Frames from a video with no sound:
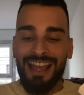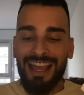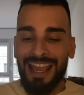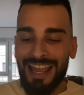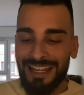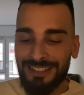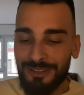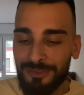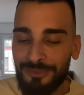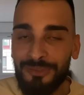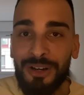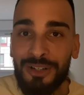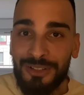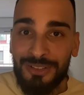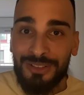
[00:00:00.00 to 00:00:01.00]
And the
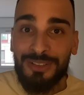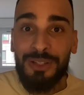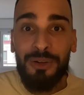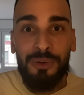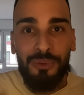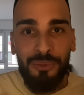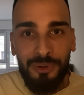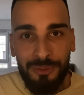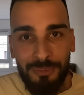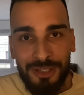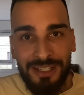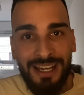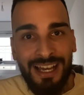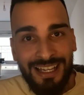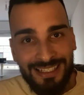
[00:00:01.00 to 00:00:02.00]
first woman
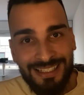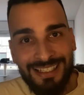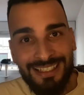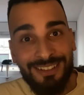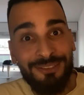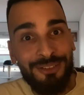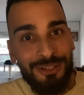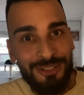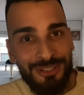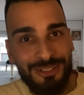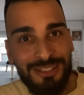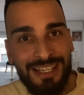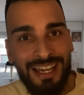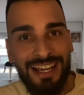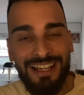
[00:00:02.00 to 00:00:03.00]
athlete for
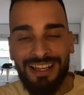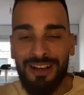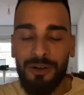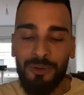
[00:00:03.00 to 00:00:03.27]
today,